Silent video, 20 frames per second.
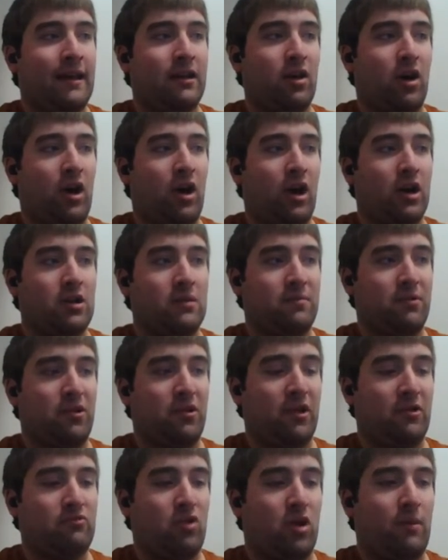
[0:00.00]
in the
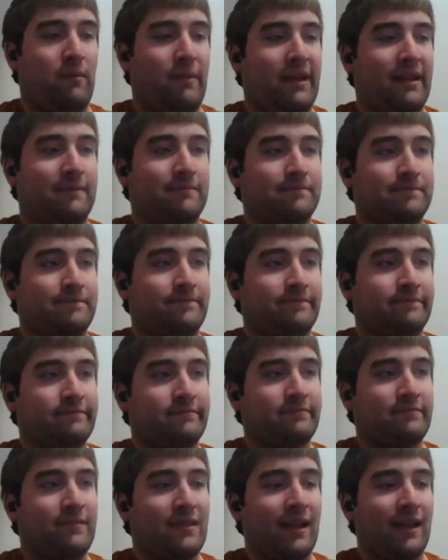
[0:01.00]
honorable enrollment,
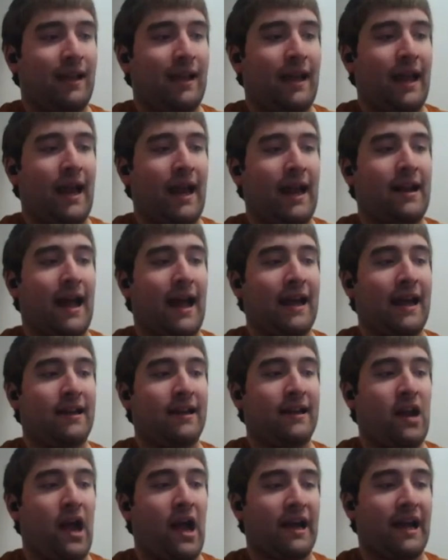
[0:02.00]
and I
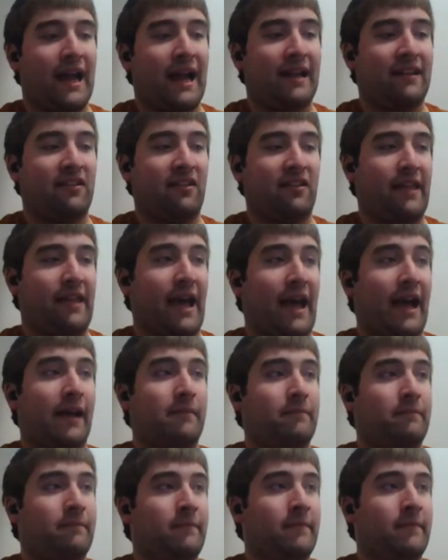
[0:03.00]
cannot cancel that.